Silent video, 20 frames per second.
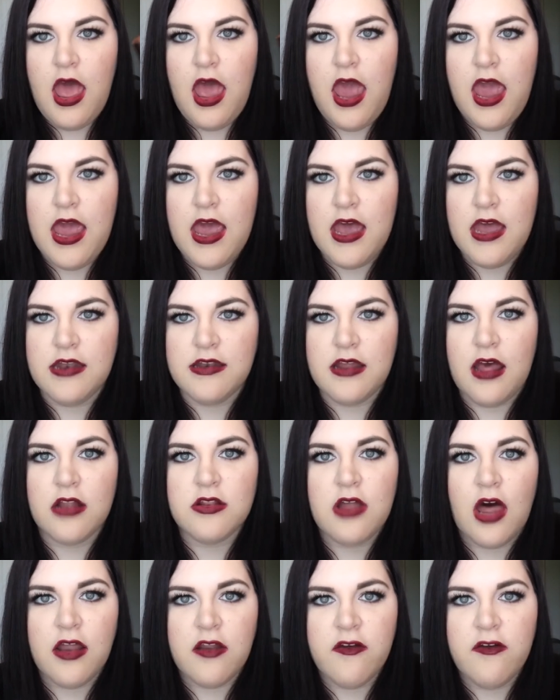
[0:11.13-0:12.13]
And a
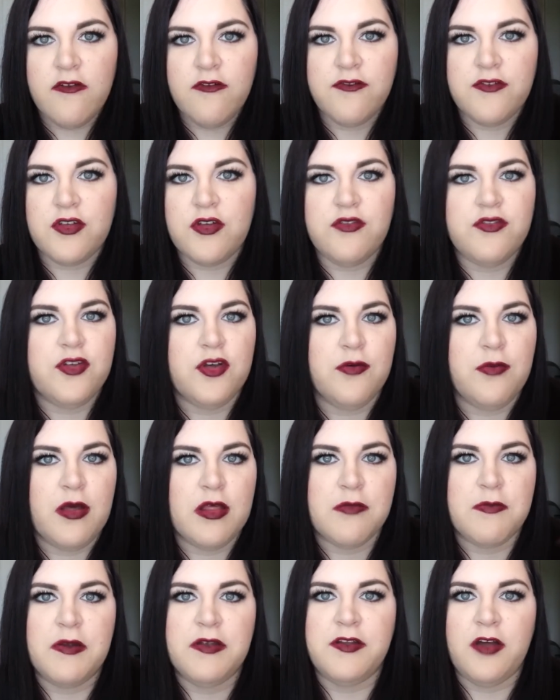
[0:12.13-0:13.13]
lot of YouTube
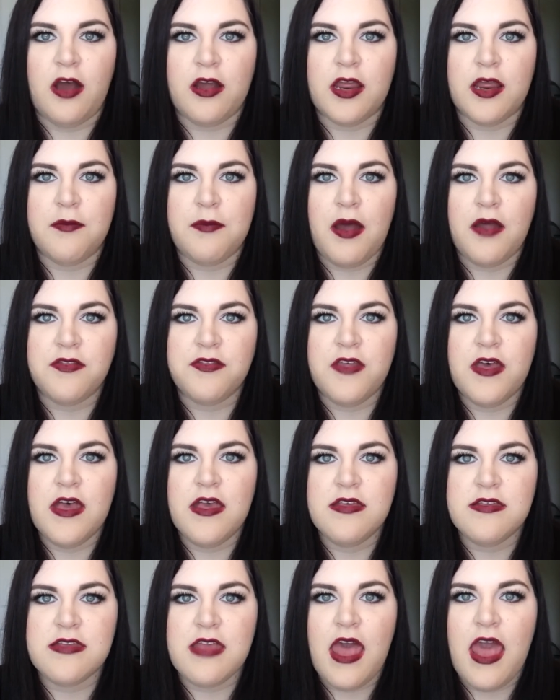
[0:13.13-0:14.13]
has been talking about
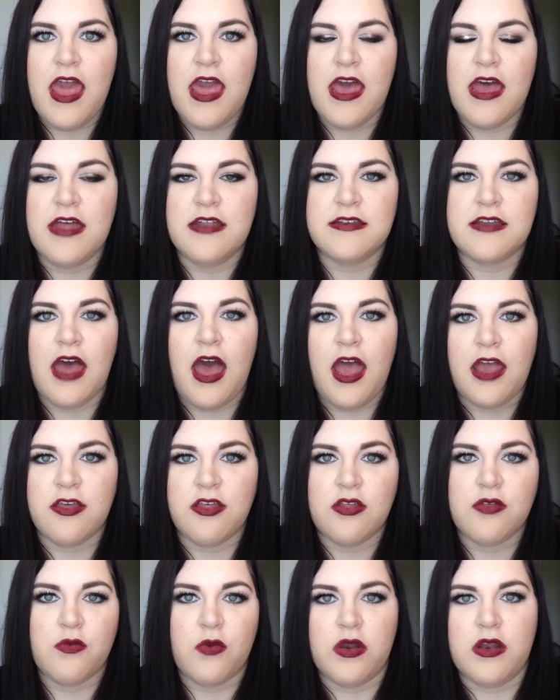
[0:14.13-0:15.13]
this, and I
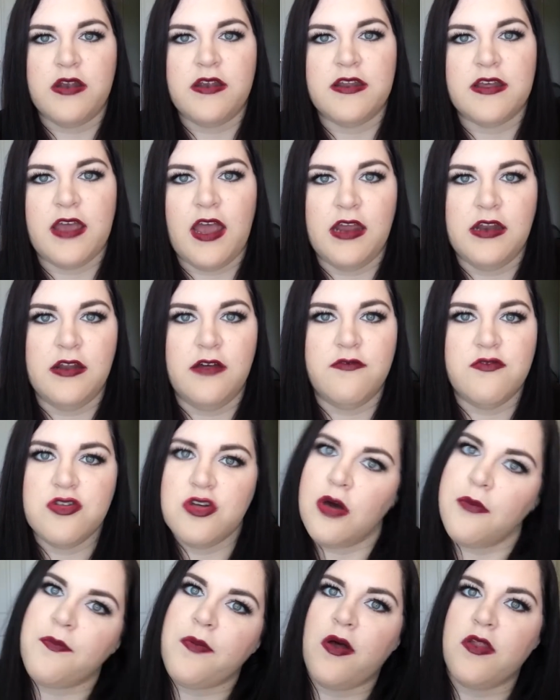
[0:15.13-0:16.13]
just wanted to kind of
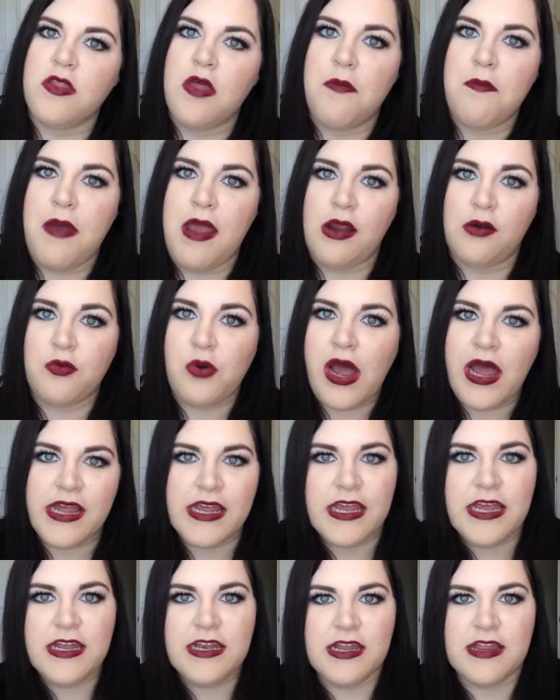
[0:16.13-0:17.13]
jump on the
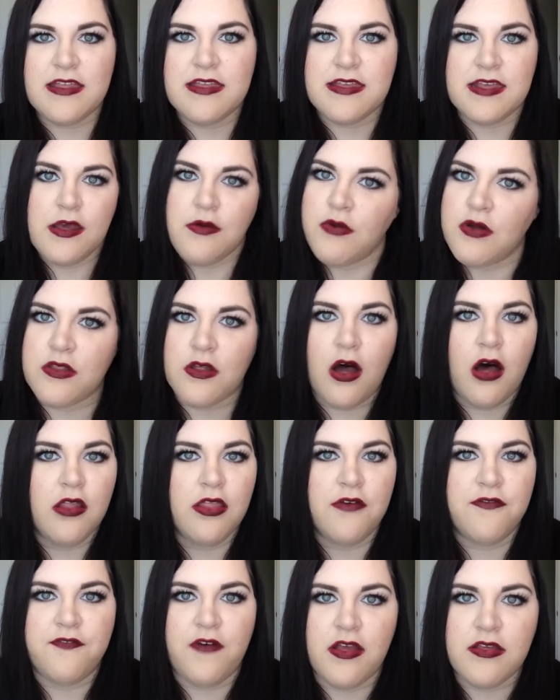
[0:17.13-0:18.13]
bandwagon and see what all
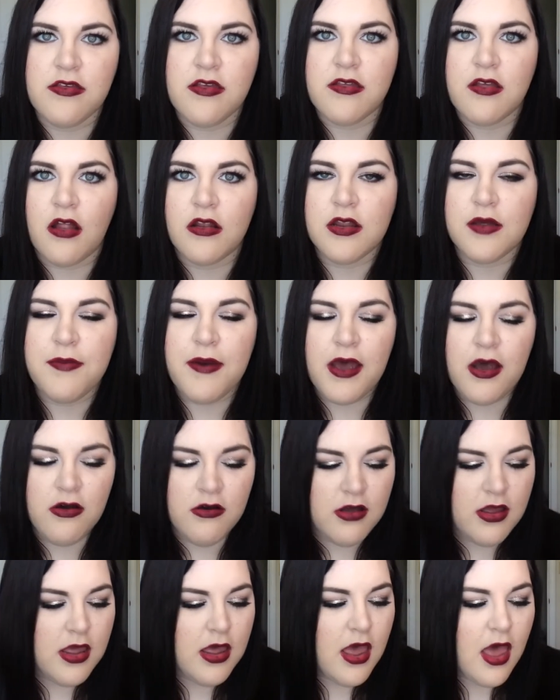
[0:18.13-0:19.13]
the fuss is all
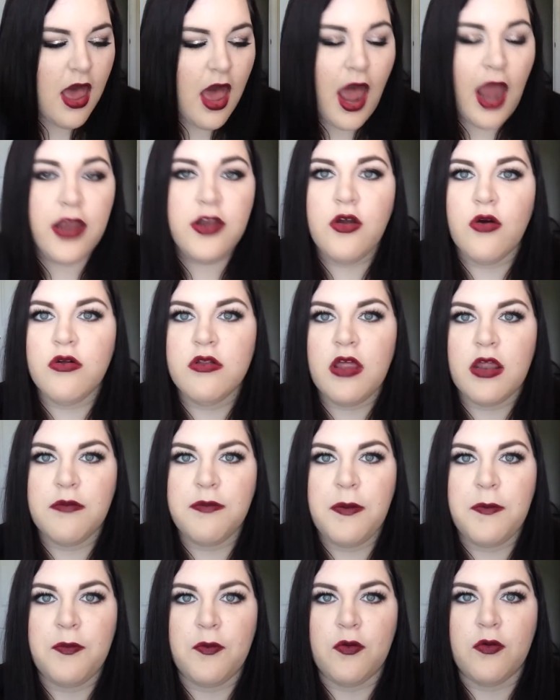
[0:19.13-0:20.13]
about. I know a lot
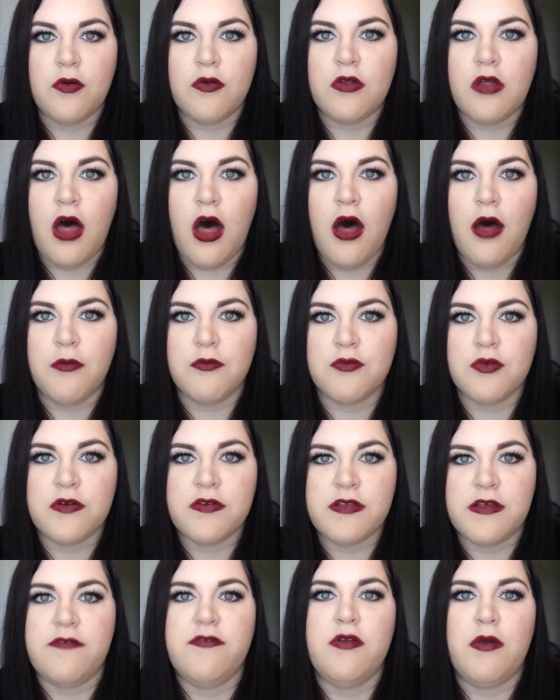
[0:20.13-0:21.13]
of people
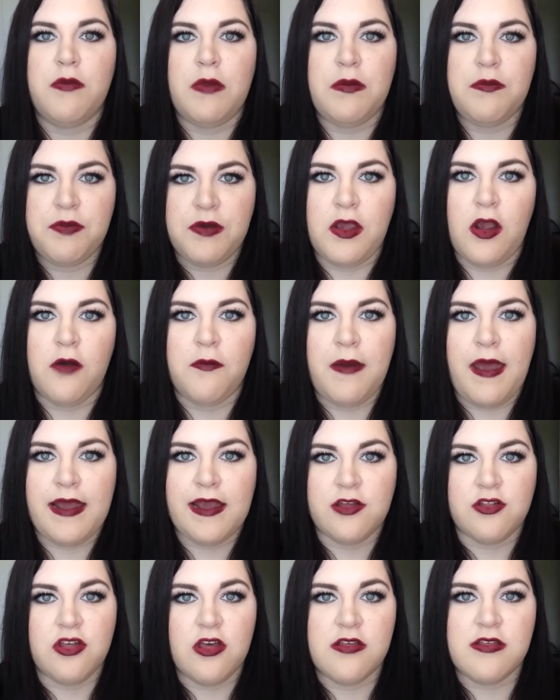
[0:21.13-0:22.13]
receive them in PR
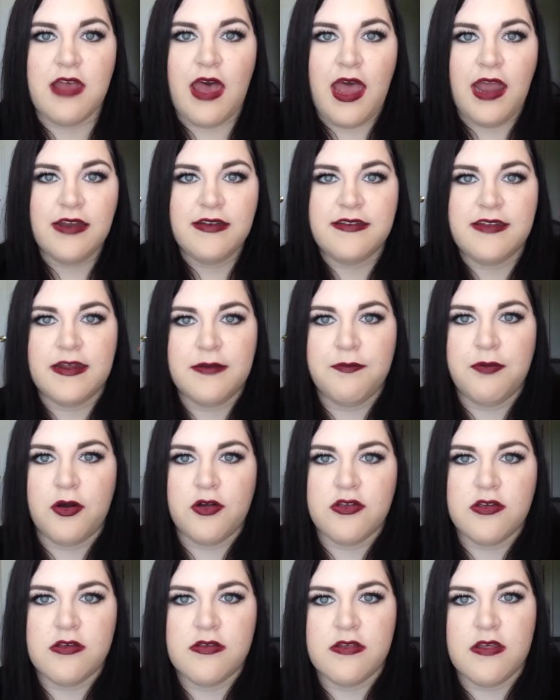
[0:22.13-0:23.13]
packages. I did
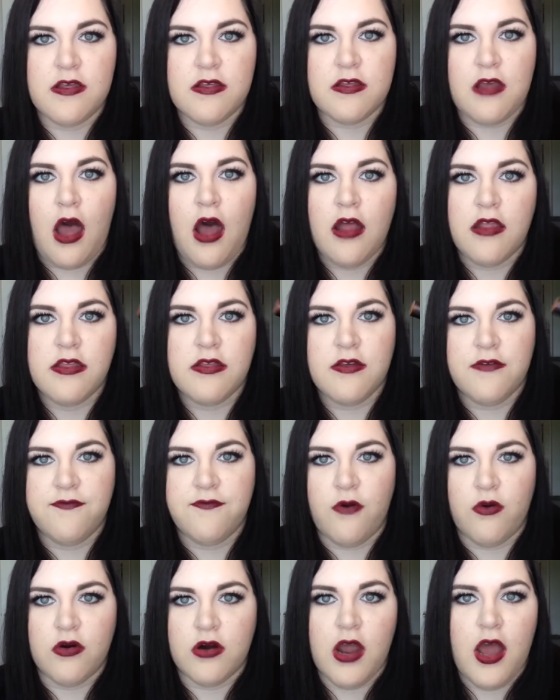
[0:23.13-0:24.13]
purchase this on
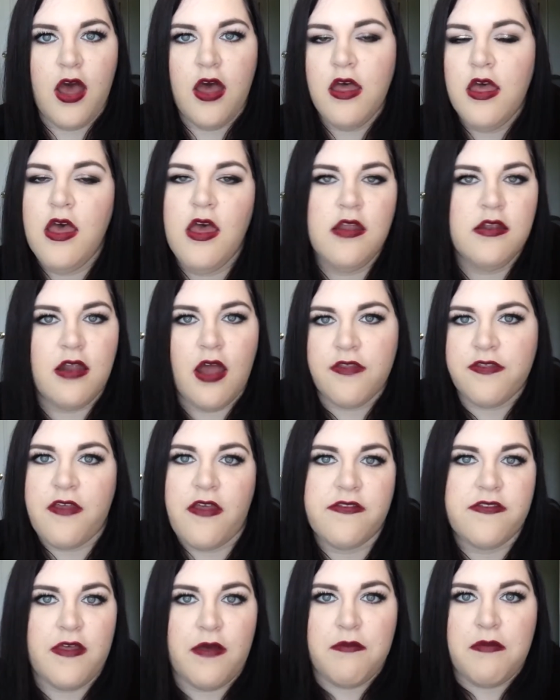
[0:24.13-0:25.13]
Sephora. Not
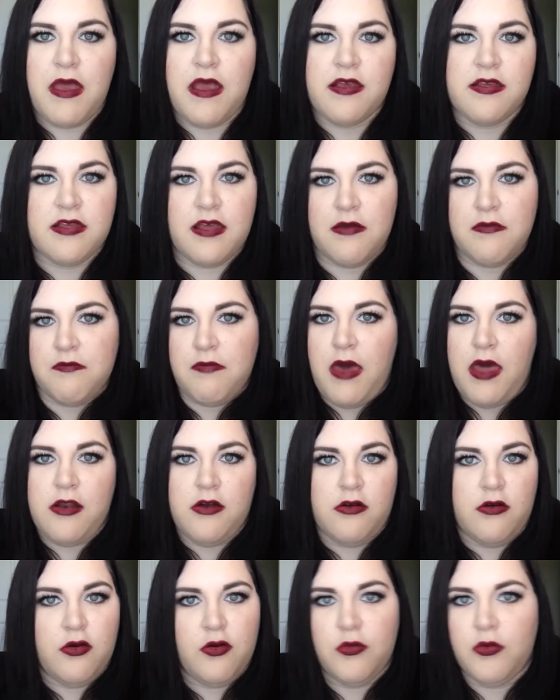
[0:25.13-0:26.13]
that that makes it
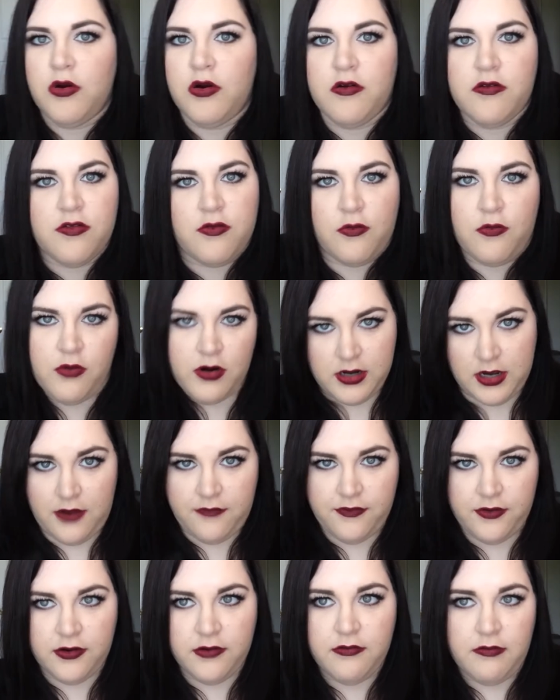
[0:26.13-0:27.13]
better or worse or
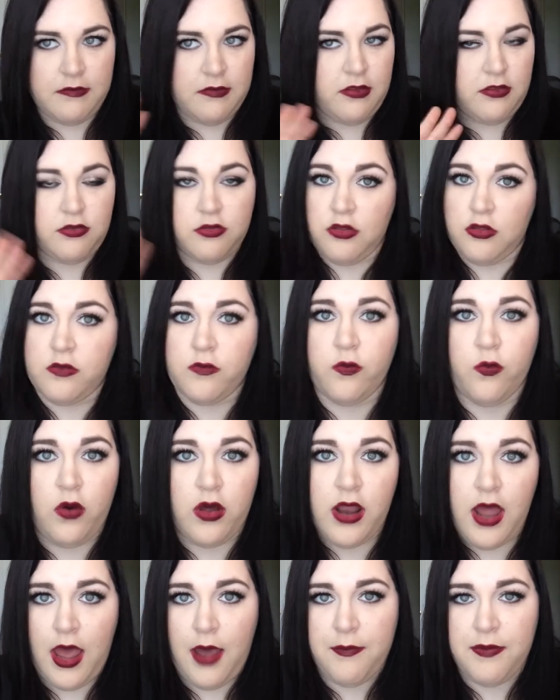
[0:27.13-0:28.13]
whatever. It's just
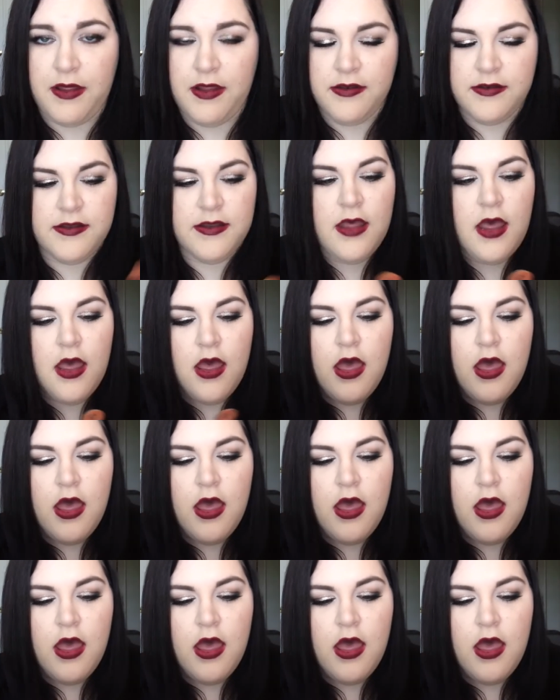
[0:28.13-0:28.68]
what happened.